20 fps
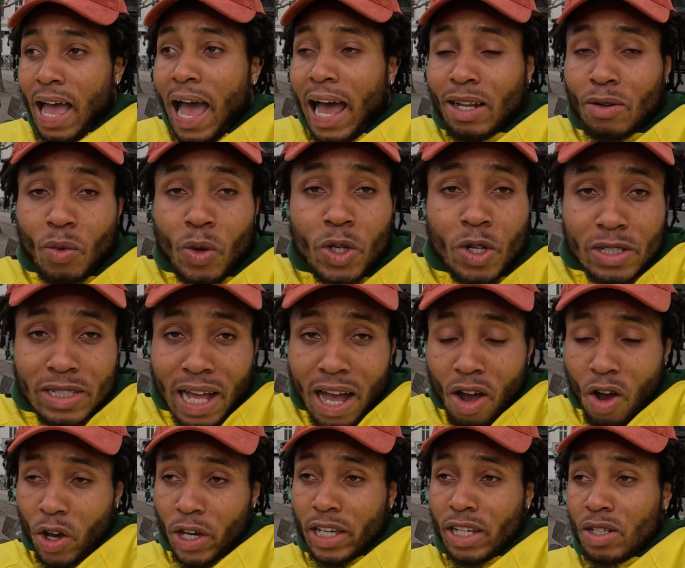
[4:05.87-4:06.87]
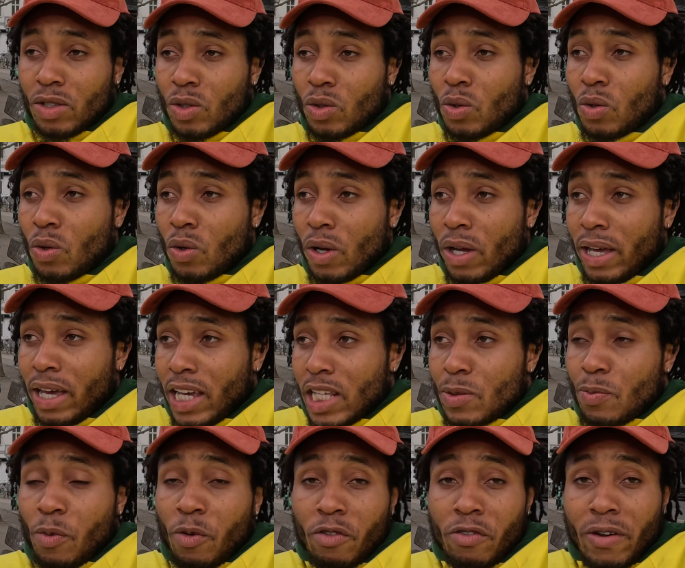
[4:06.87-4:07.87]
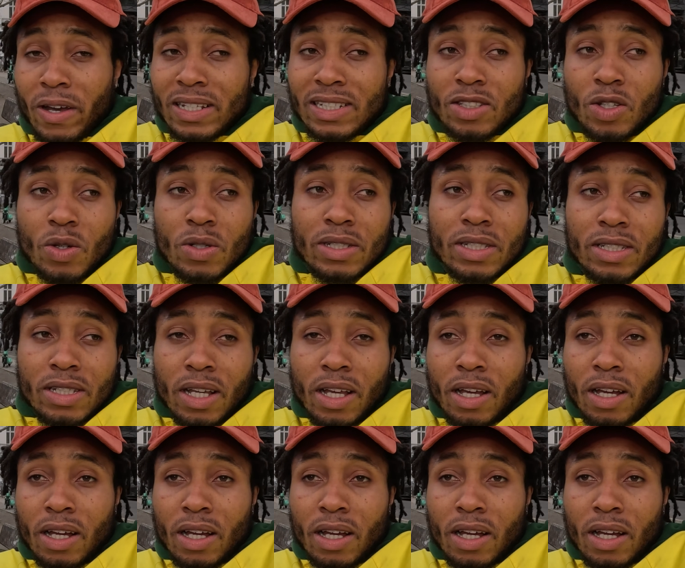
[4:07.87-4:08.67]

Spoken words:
And what does that oil do? It prevents the